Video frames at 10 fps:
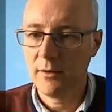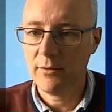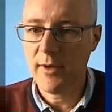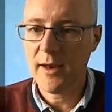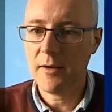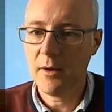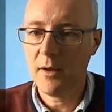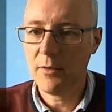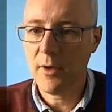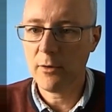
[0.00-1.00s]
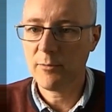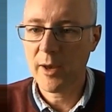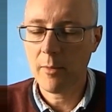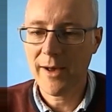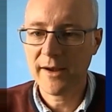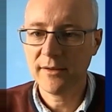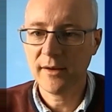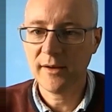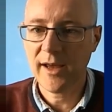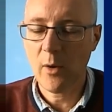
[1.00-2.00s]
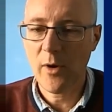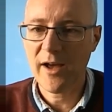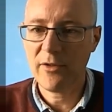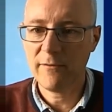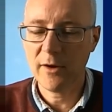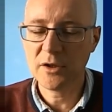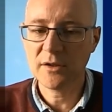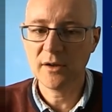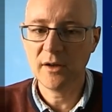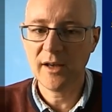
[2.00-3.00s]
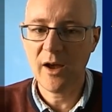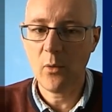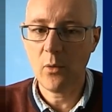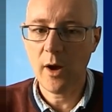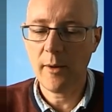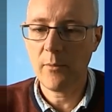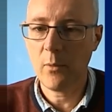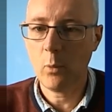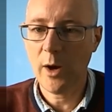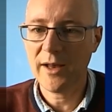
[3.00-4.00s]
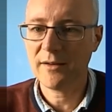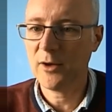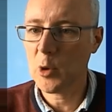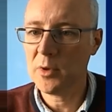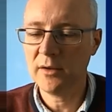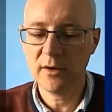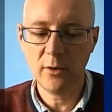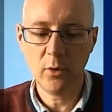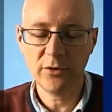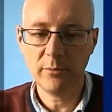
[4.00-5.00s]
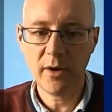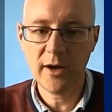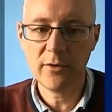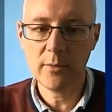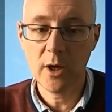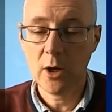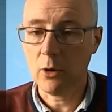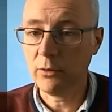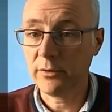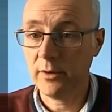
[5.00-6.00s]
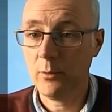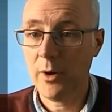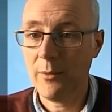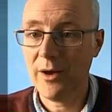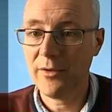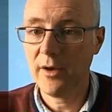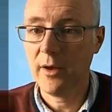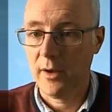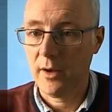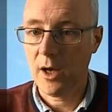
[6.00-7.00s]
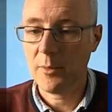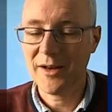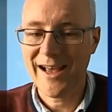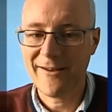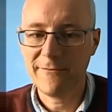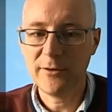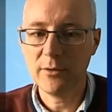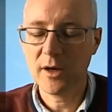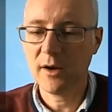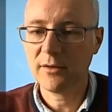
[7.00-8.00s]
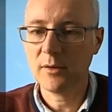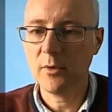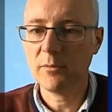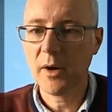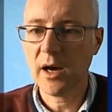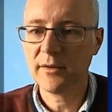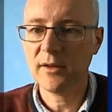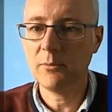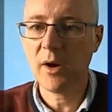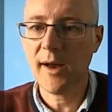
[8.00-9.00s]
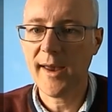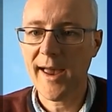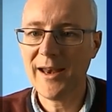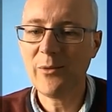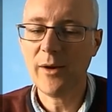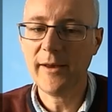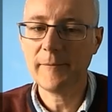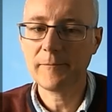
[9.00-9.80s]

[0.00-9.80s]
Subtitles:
then those paper bags are going to get wet, the fudge is going to get wet, nobody's going to want to buy them. Also in wet weather, I'm going to have fewer customers passing by anyway.